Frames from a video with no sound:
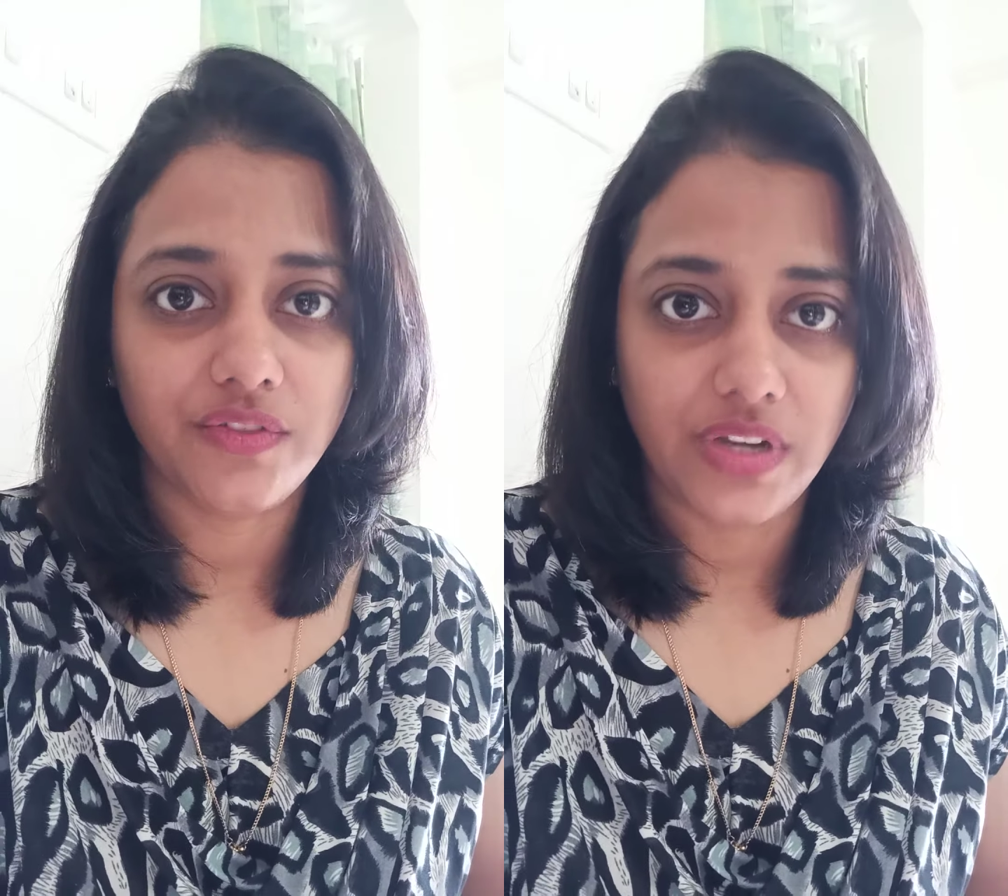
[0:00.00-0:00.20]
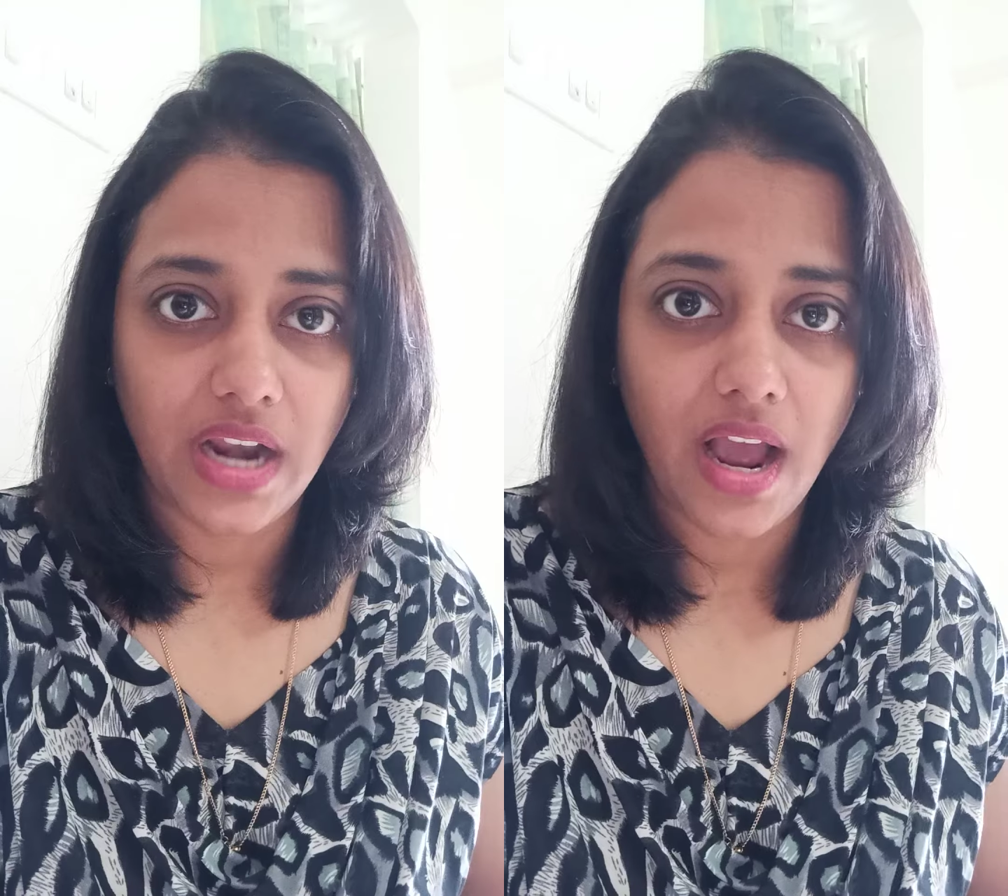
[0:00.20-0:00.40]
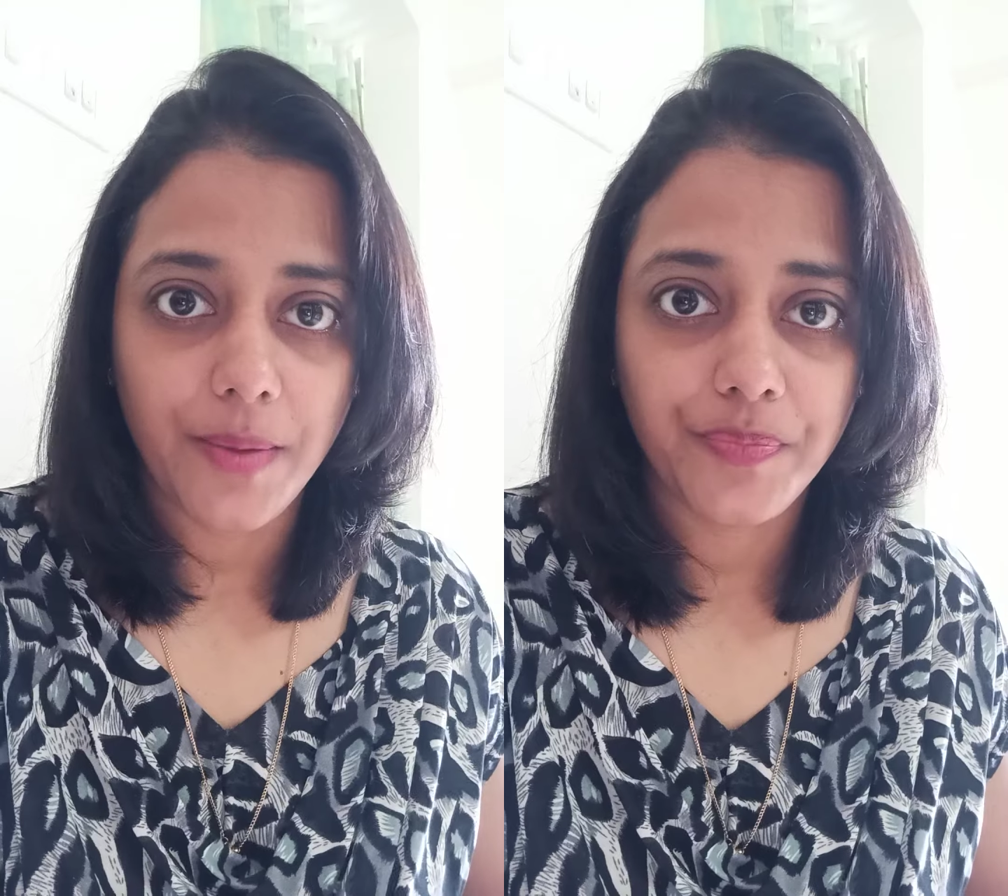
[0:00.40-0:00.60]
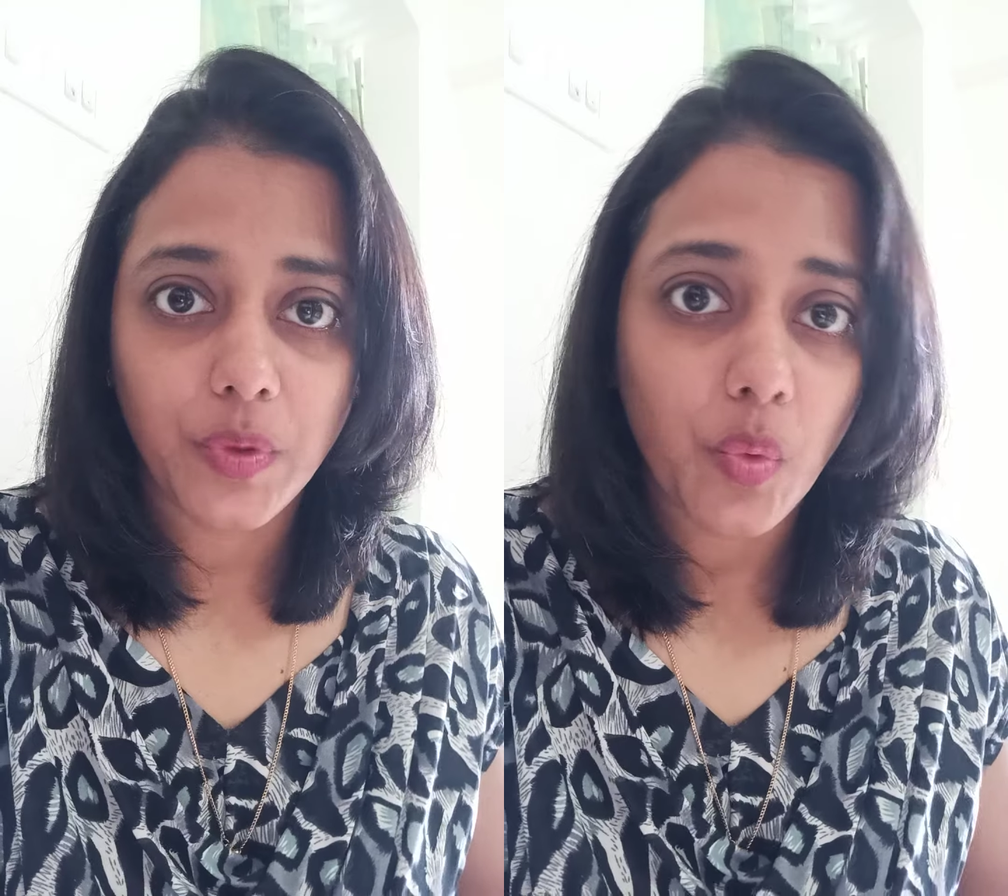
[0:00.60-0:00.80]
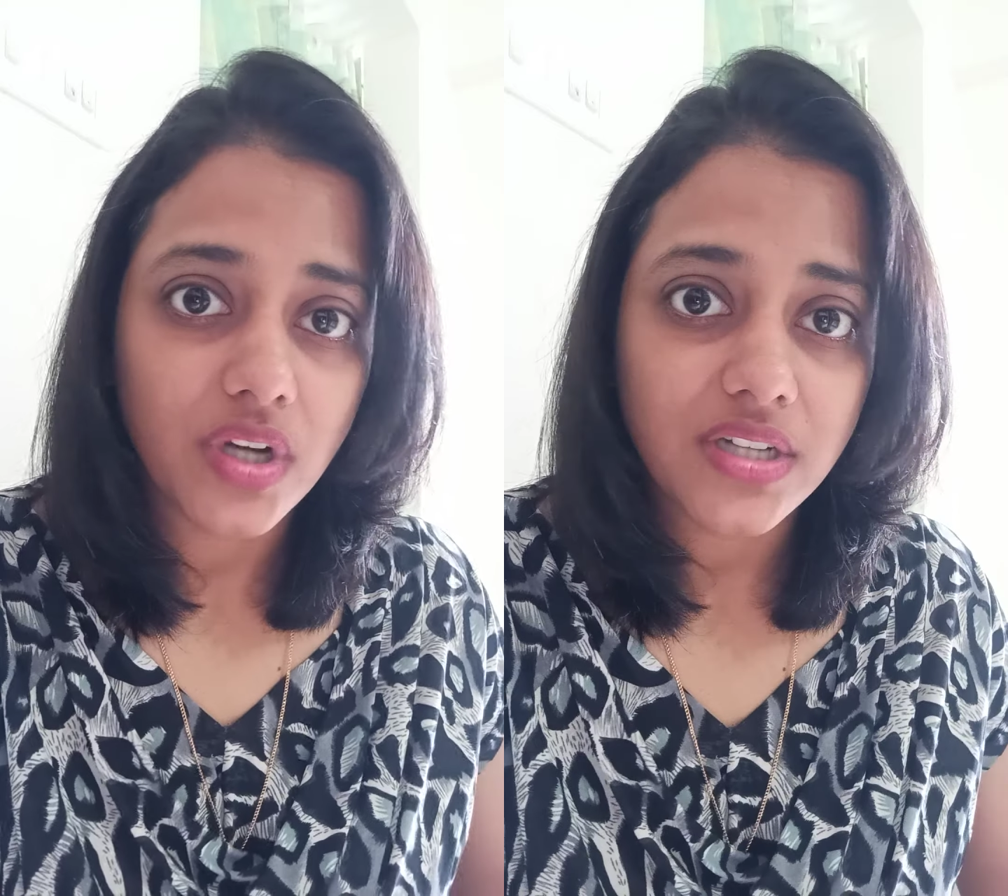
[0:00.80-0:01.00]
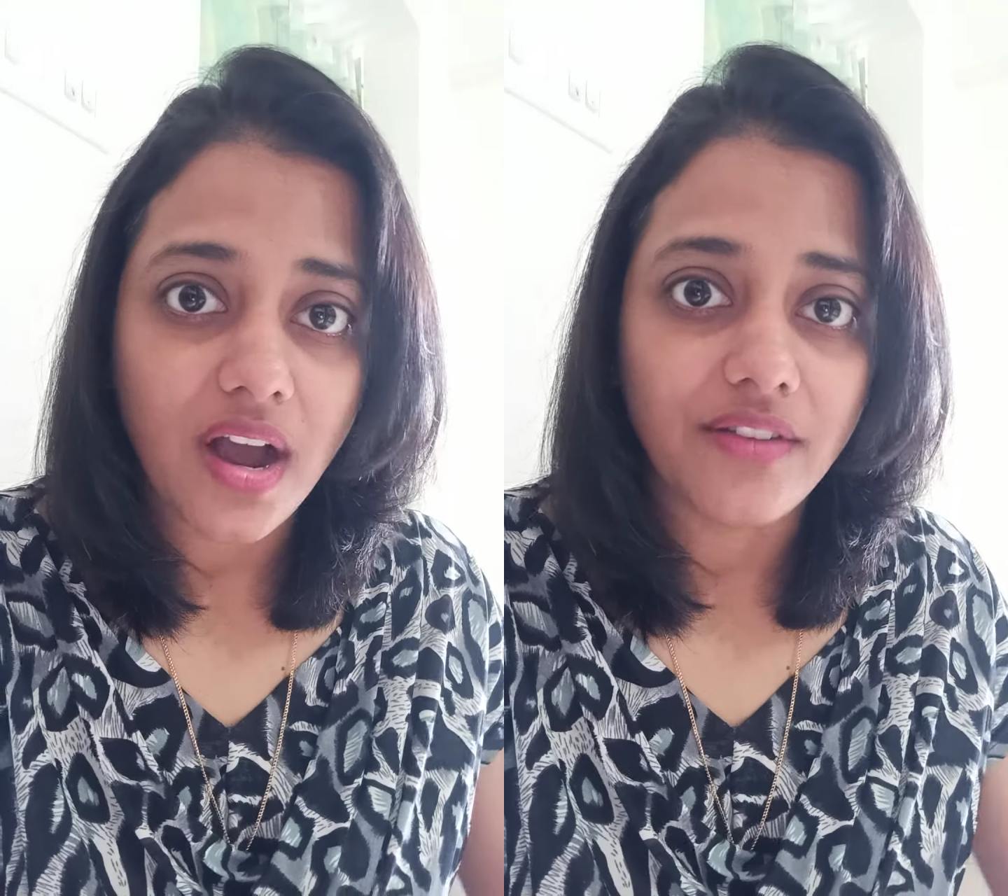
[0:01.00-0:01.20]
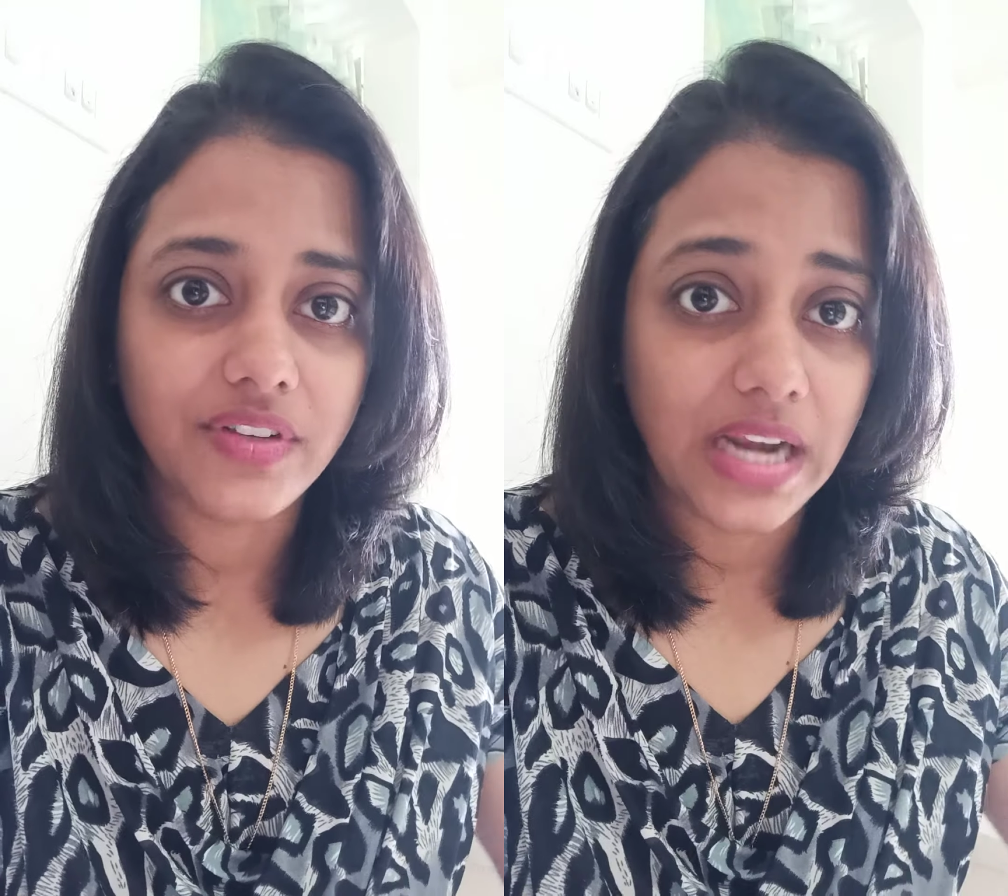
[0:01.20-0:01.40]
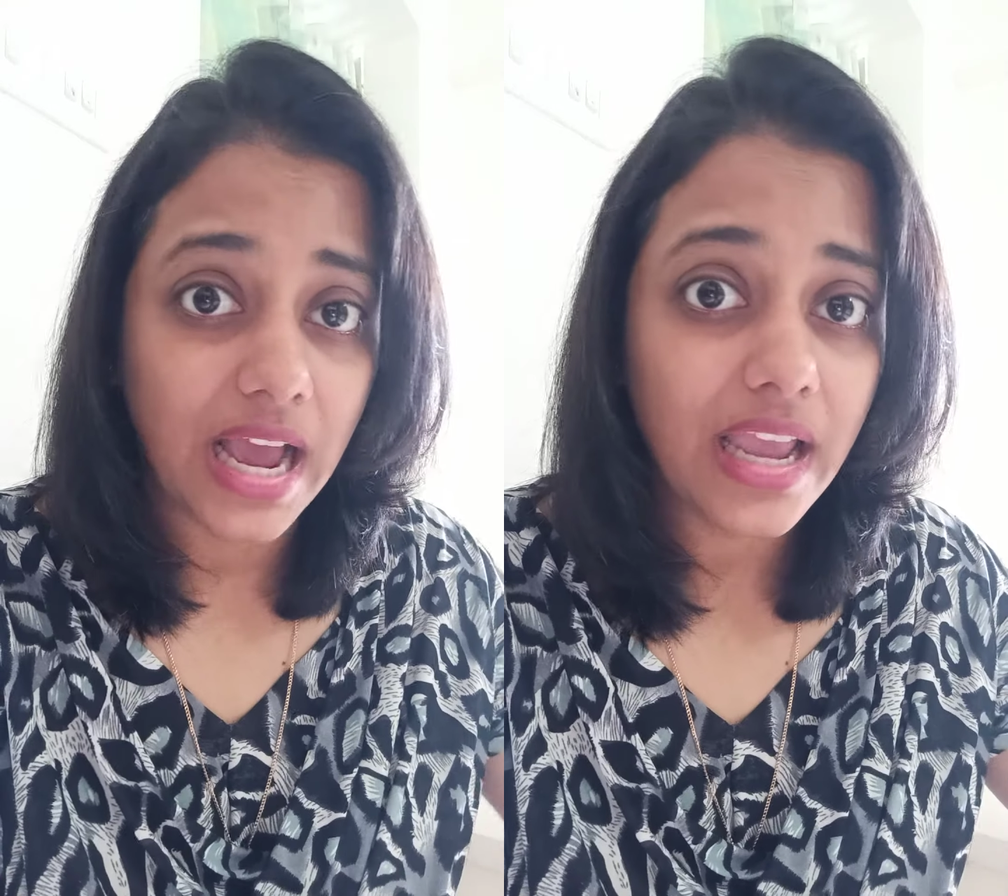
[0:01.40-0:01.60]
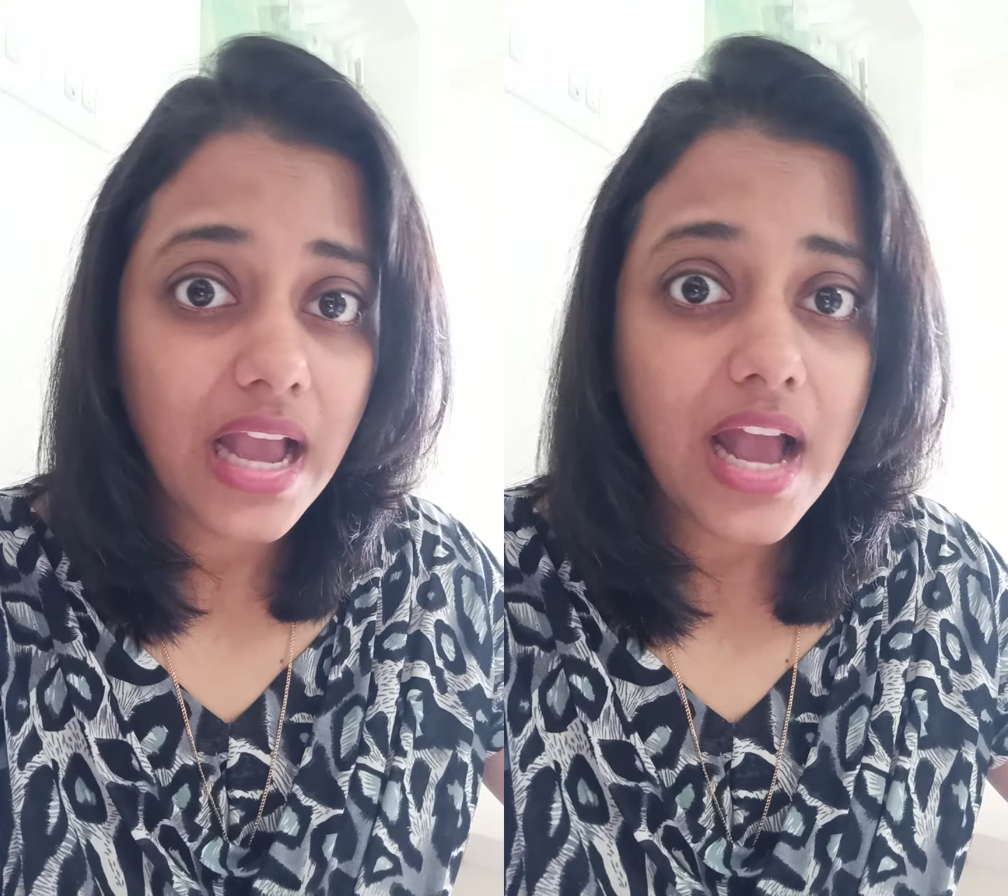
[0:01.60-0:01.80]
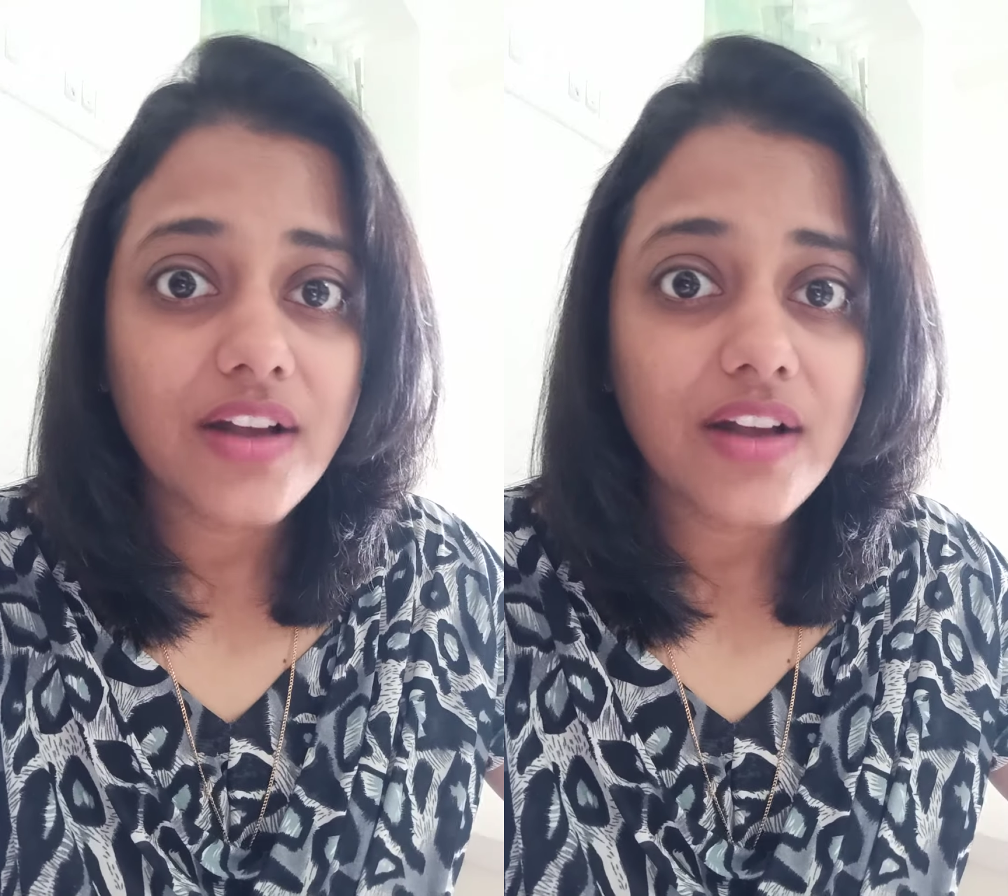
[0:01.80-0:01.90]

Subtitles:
villi. What are villi?